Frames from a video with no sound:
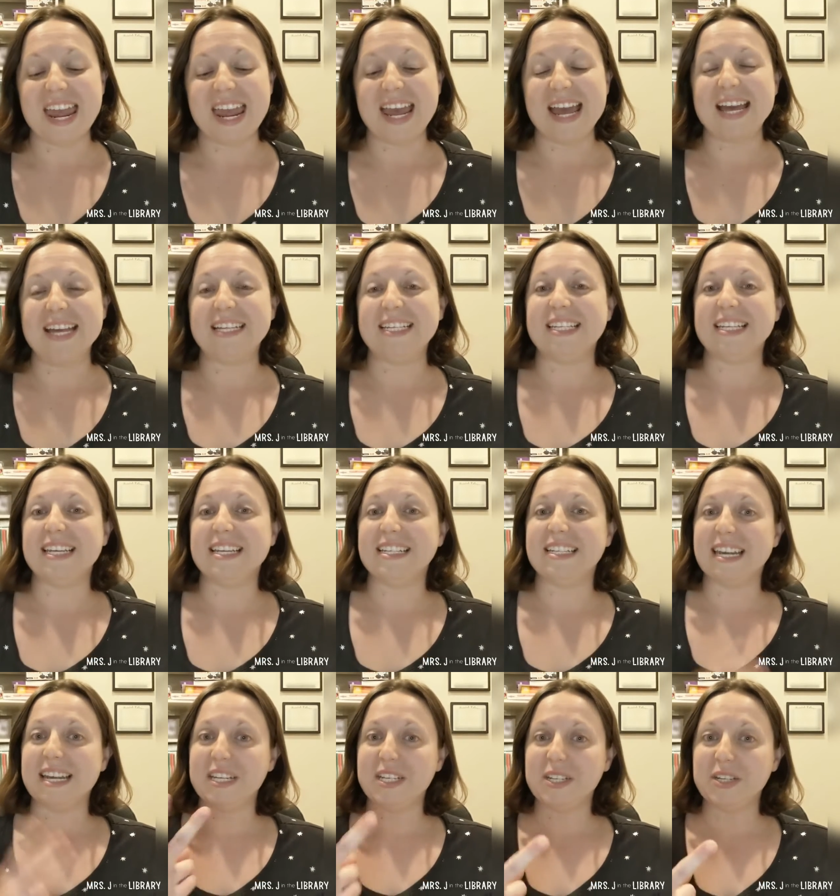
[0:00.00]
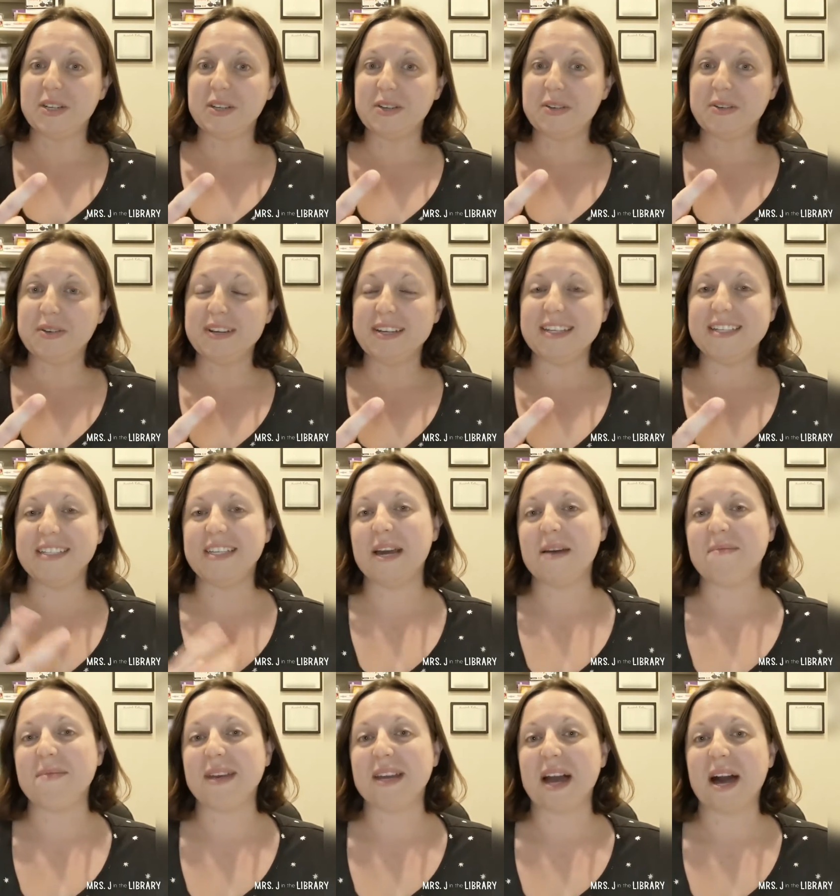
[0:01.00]
And day 2 is
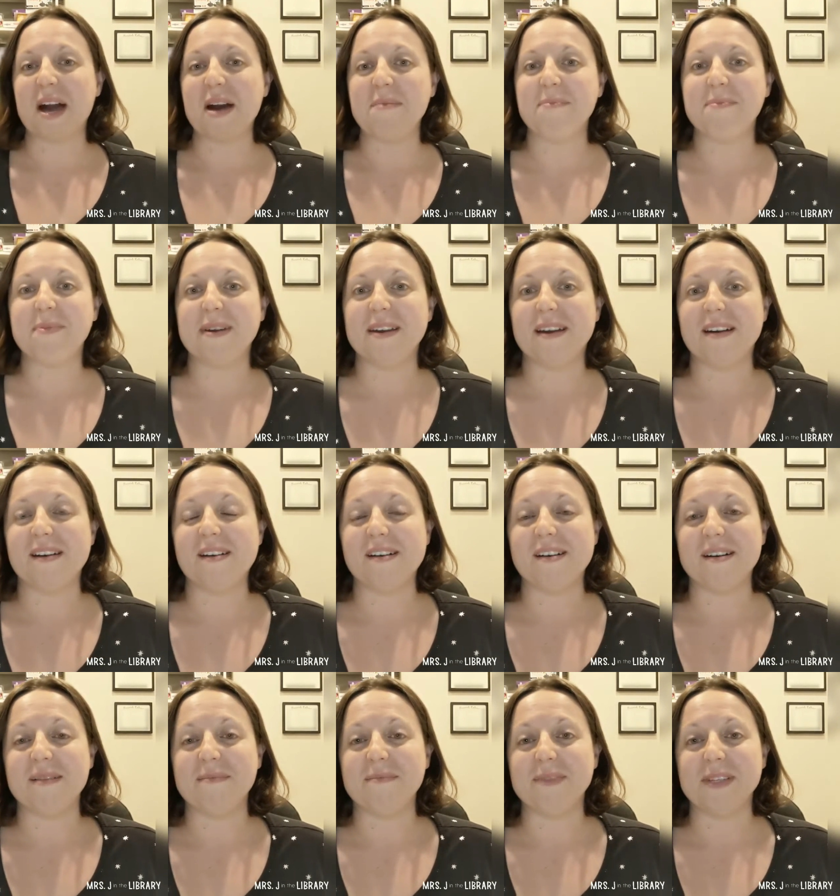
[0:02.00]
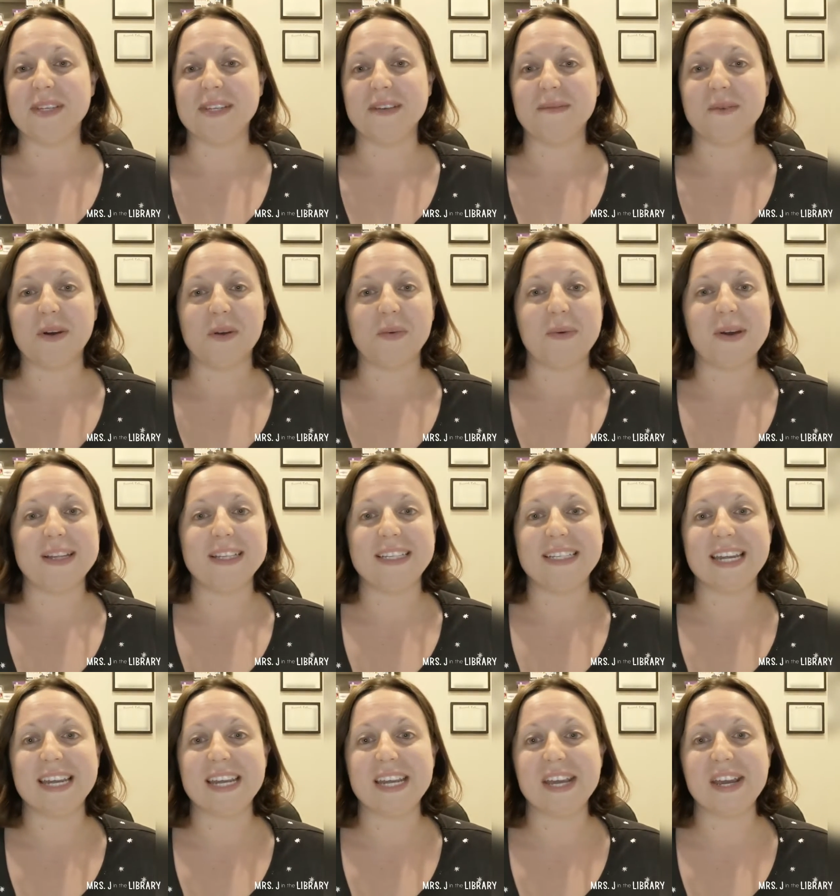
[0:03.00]
coming up on
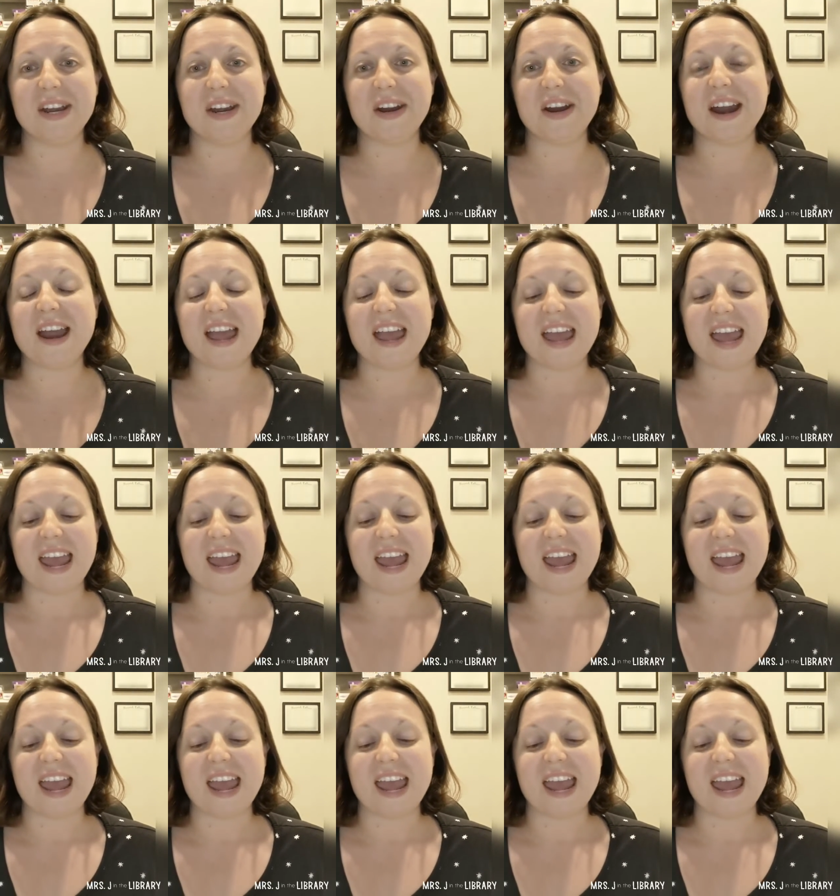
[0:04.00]
Wednesday here,